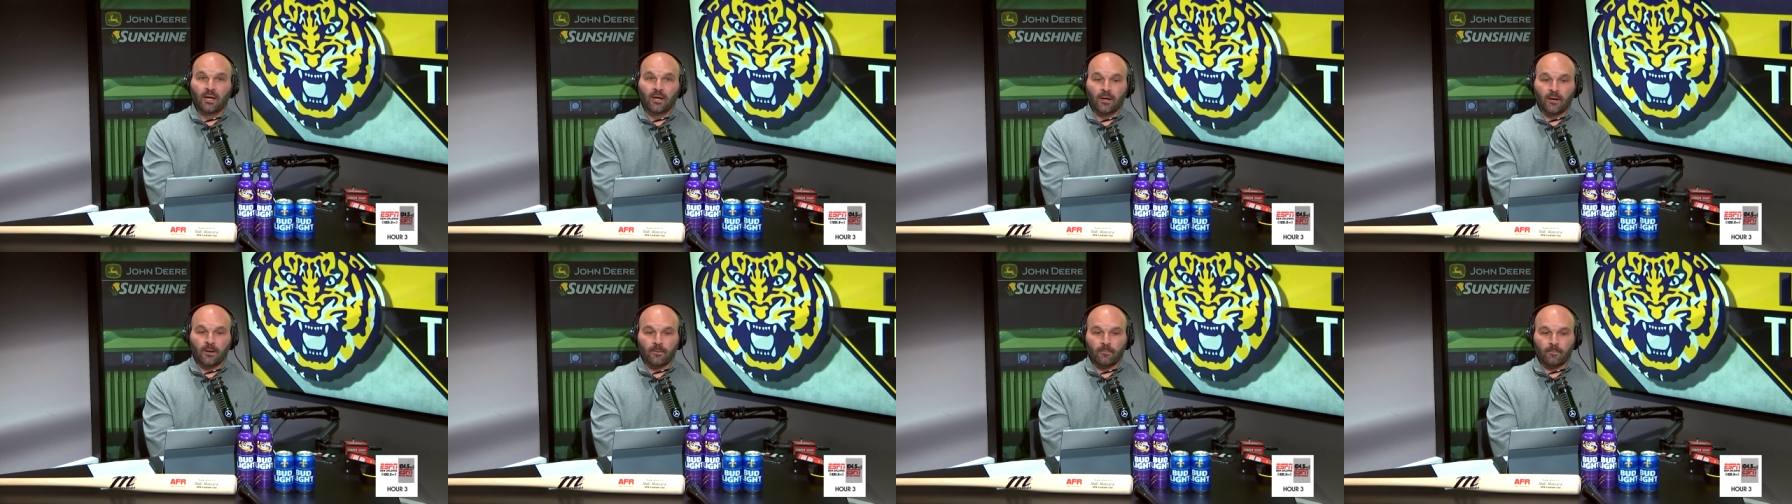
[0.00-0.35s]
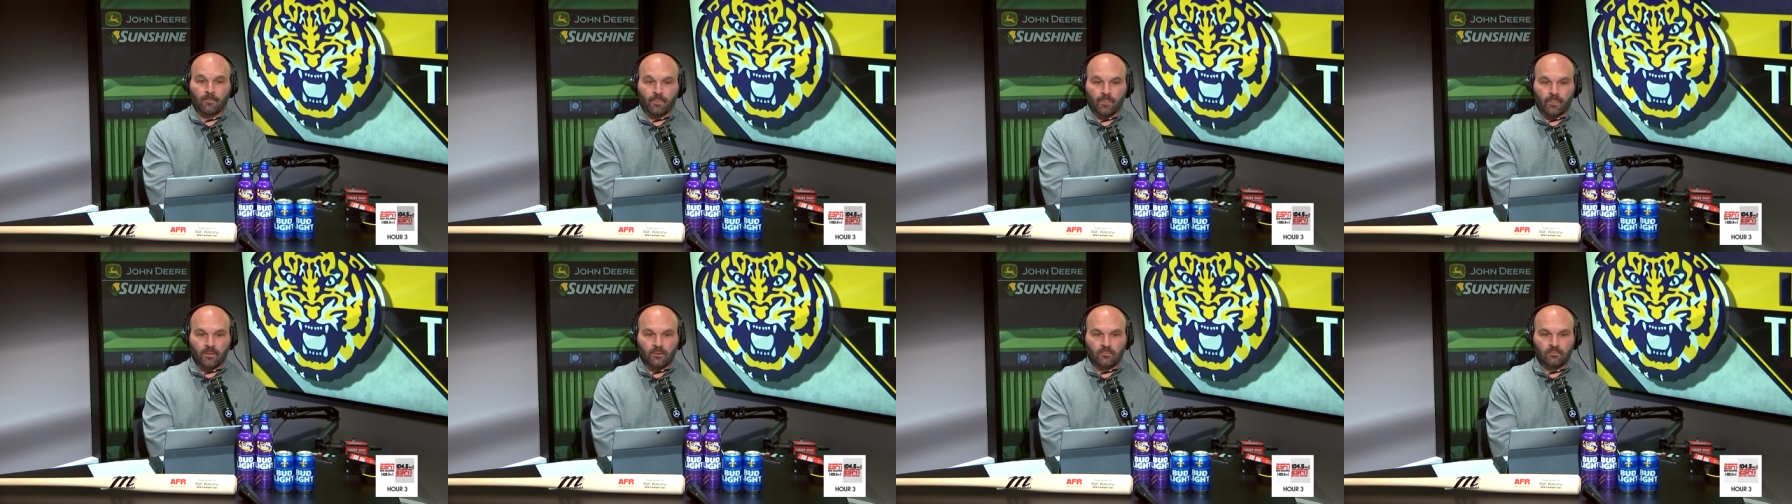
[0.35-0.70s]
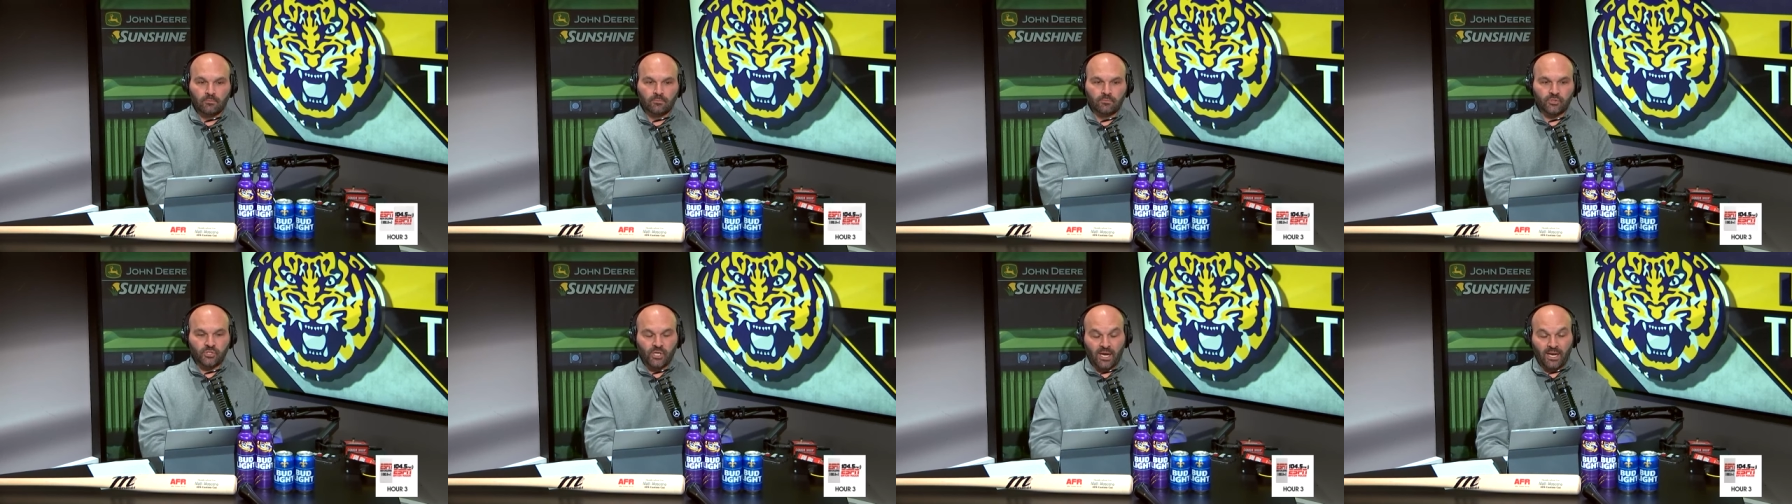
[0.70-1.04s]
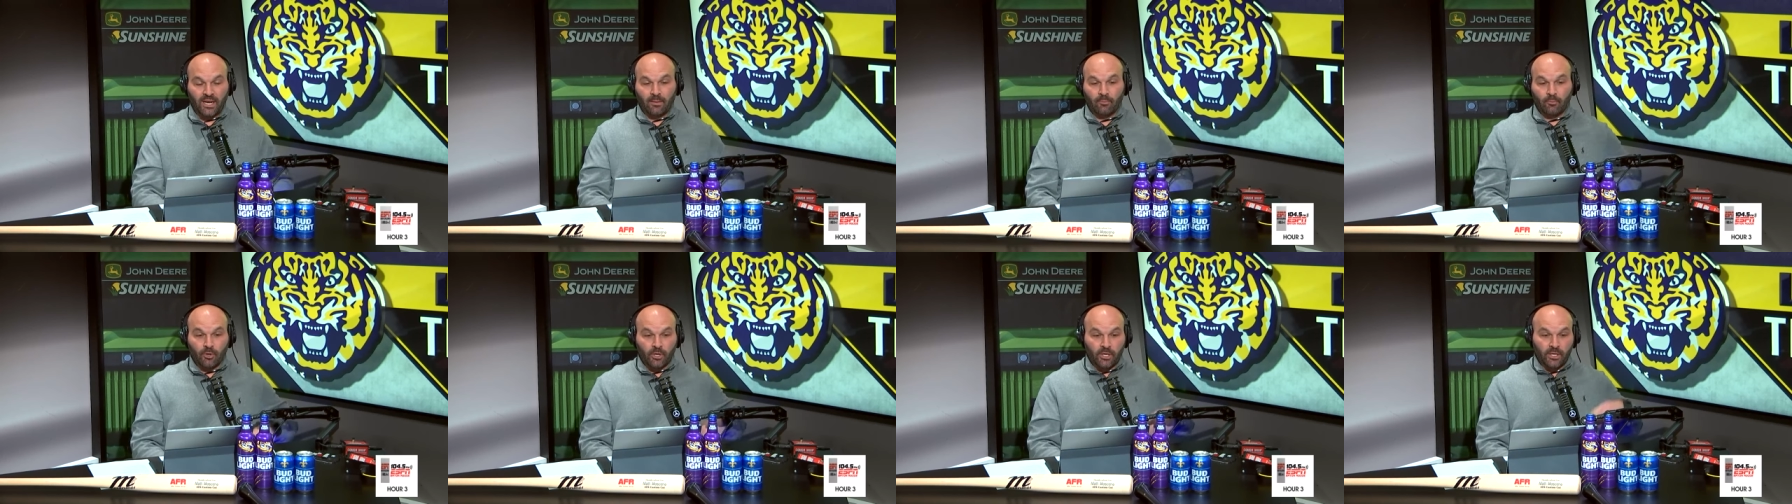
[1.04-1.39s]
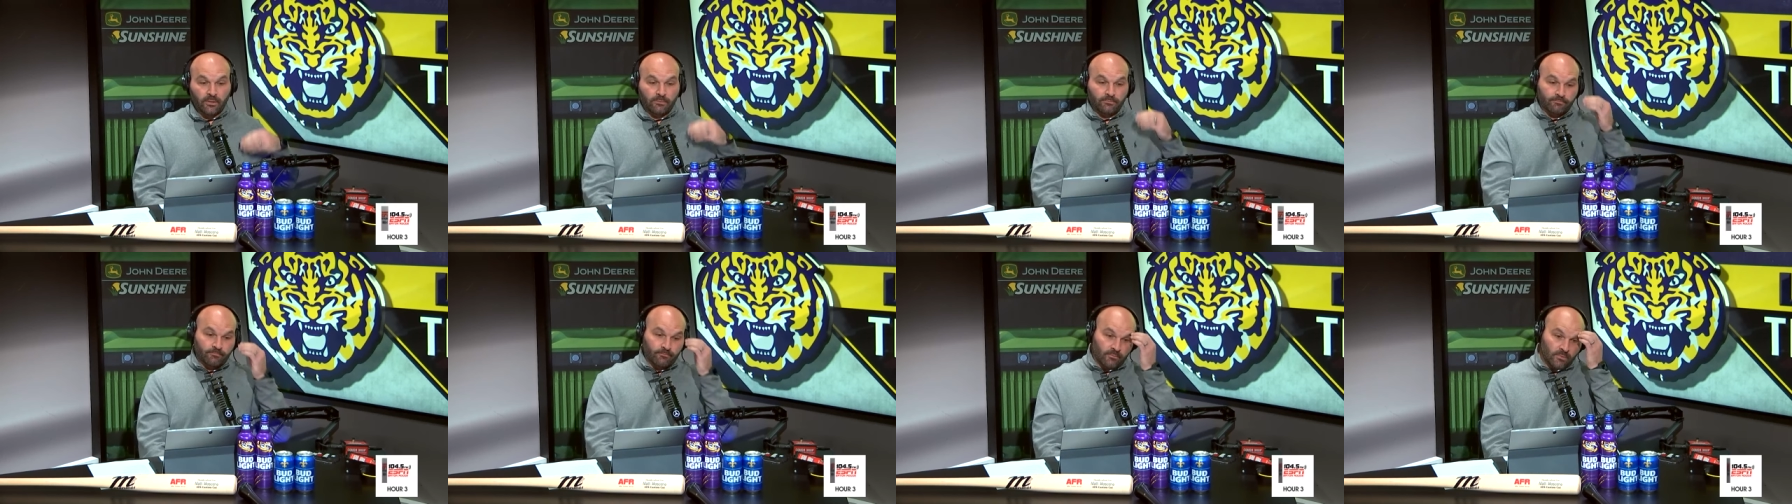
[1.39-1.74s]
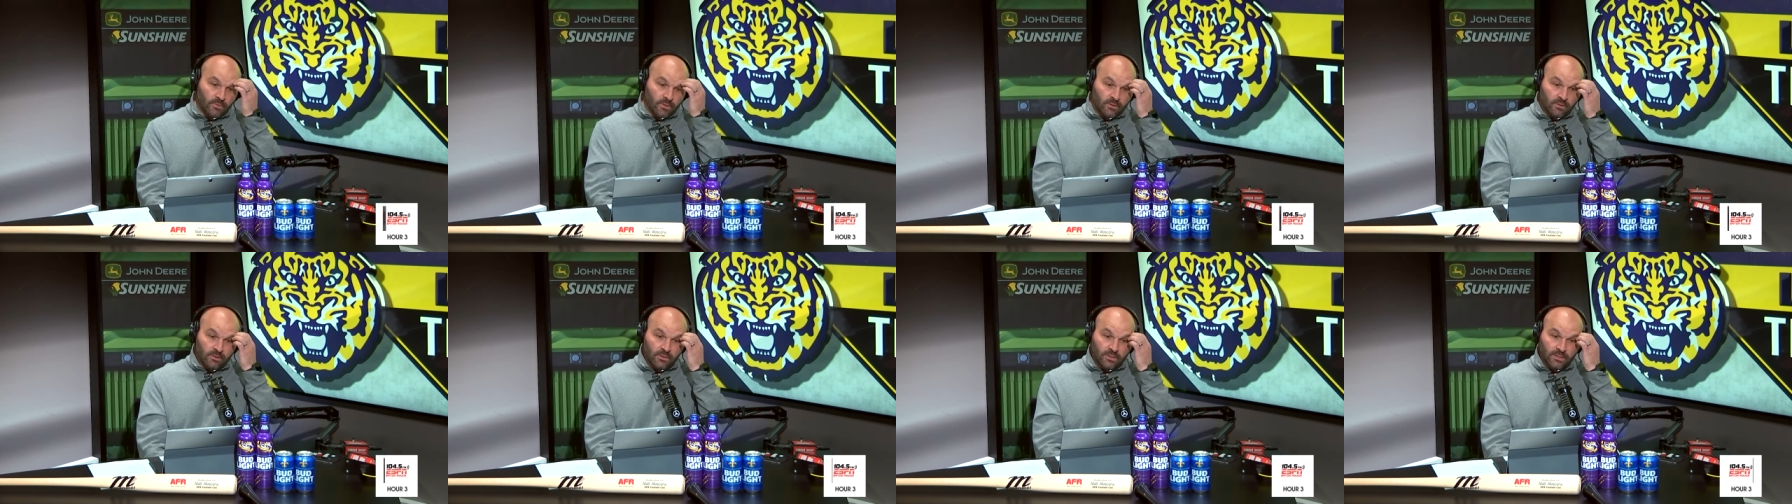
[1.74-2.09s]
um, John Emery
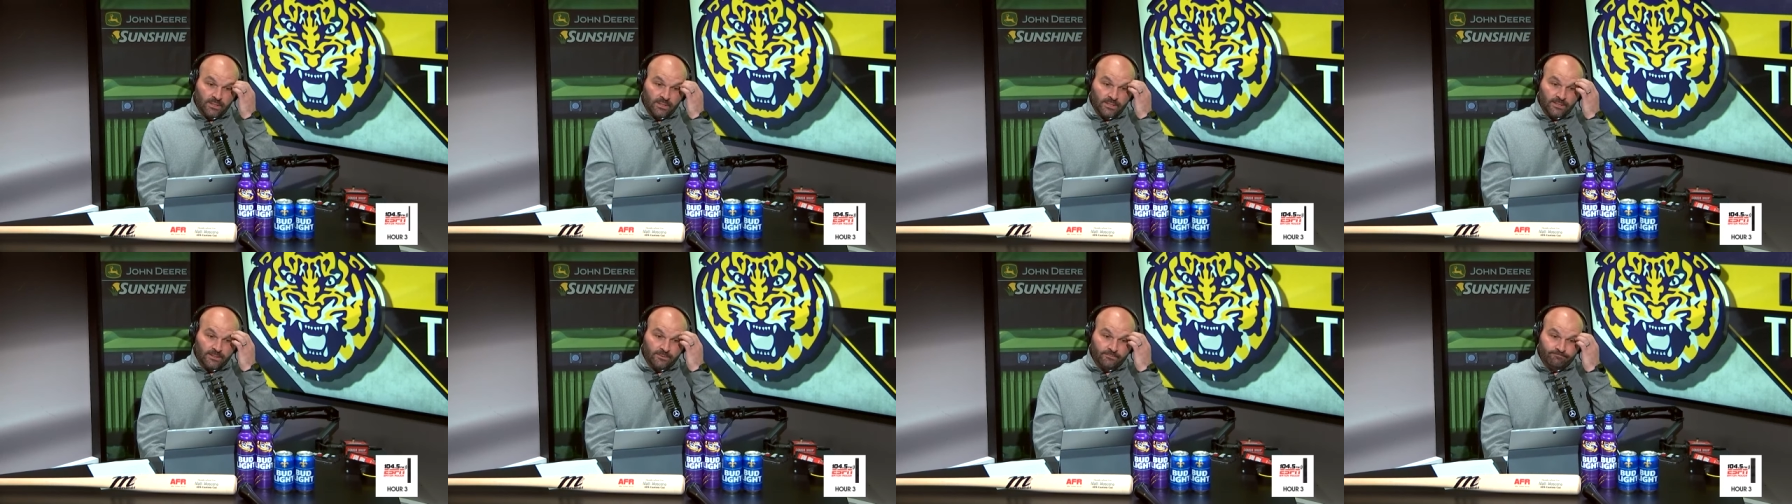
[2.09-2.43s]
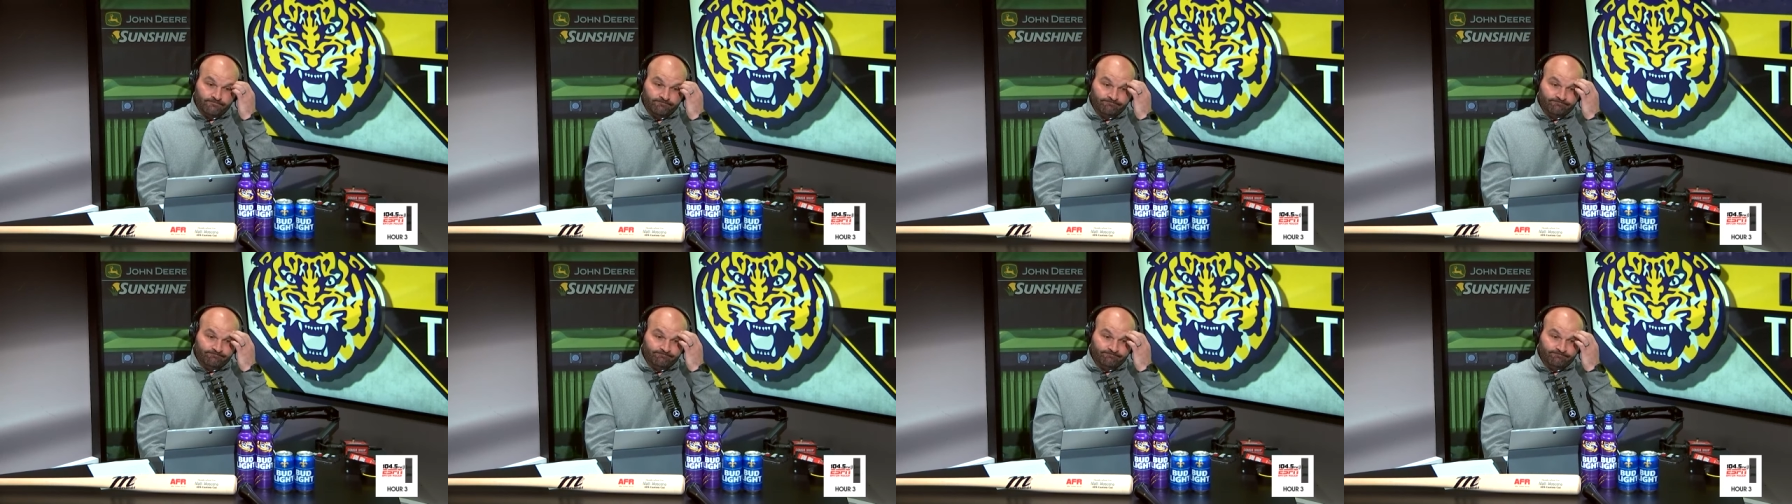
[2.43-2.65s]
um,